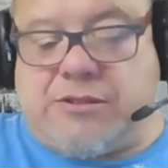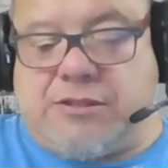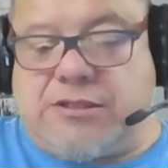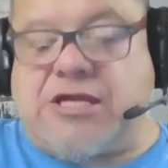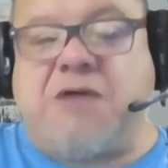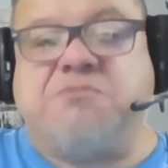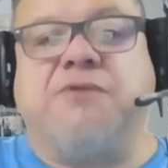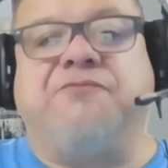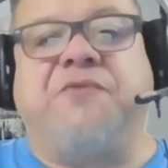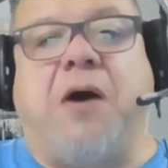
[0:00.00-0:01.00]
the types
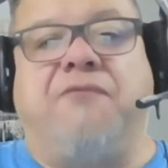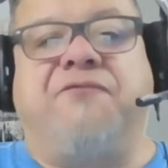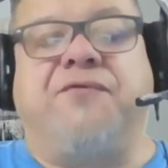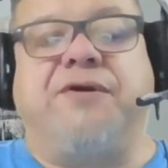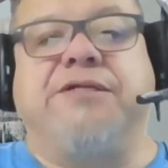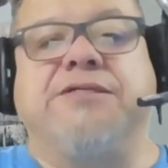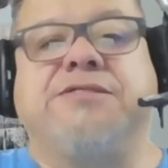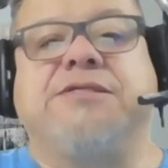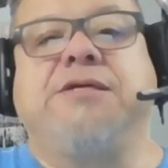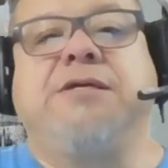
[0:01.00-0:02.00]
of
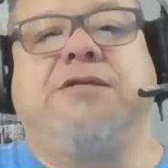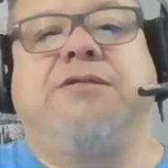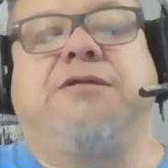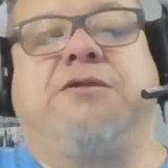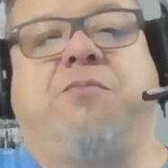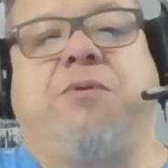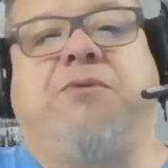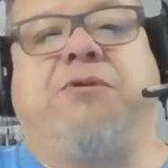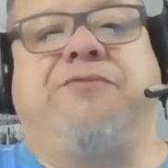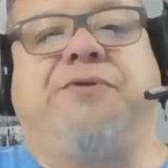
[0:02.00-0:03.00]
offerings that the
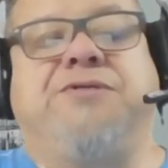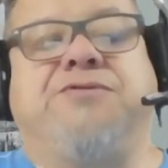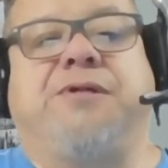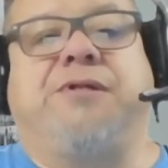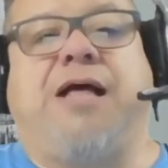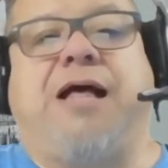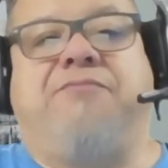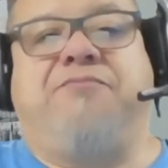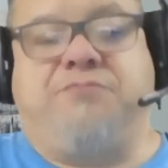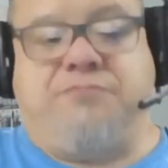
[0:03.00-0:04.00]
people of Israel have